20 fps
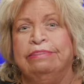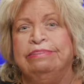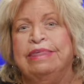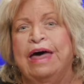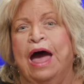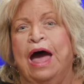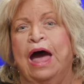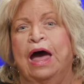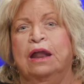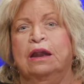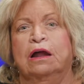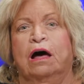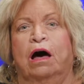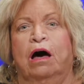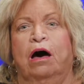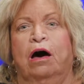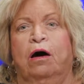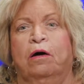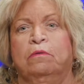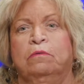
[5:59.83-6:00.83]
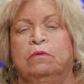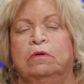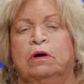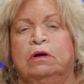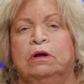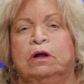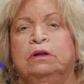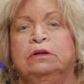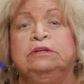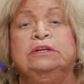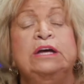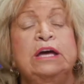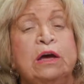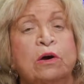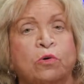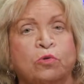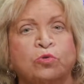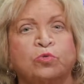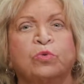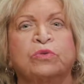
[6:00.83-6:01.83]
that
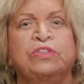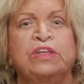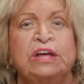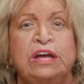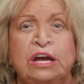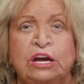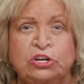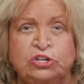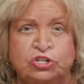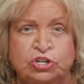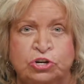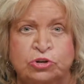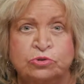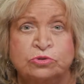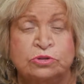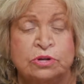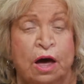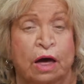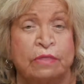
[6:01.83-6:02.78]
deals with the issues